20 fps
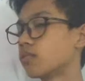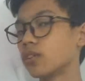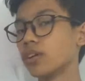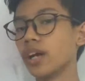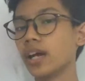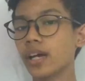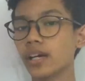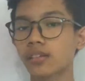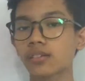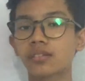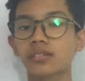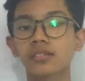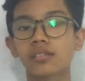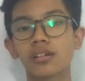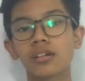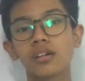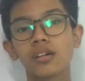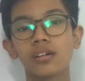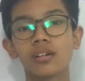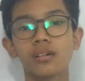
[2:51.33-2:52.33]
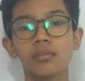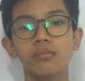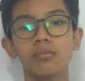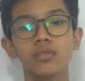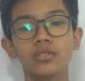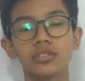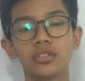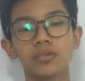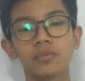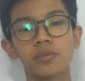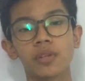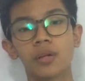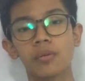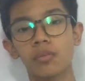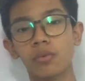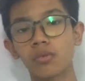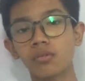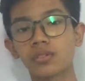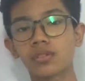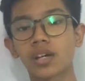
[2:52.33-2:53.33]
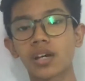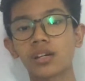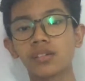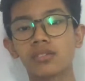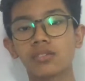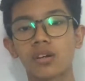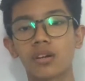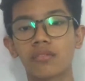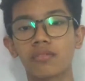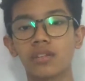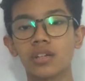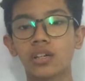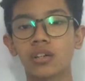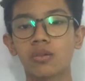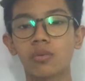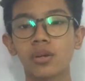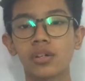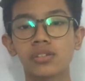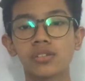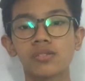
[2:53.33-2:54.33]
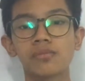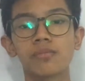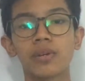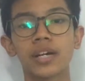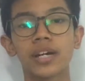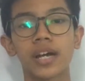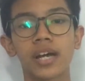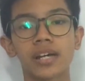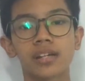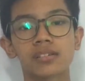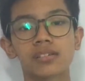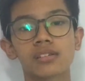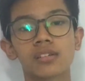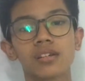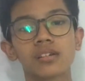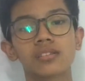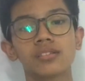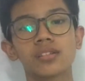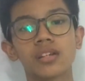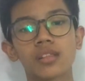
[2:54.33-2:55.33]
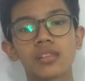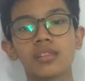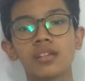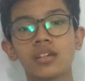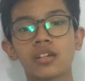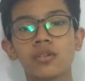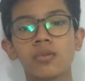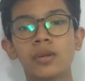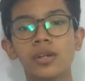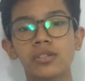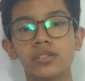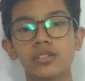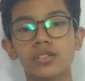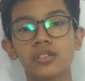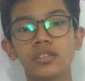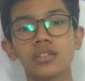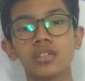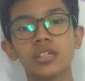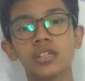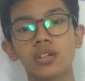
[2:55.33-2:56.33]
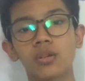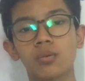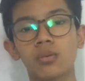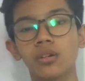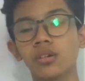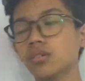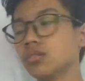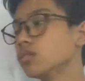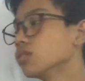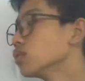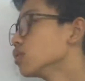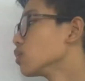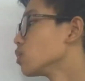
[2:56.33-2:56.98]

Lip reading: for x. Multiply both sides of the equation by x. Set the equation equal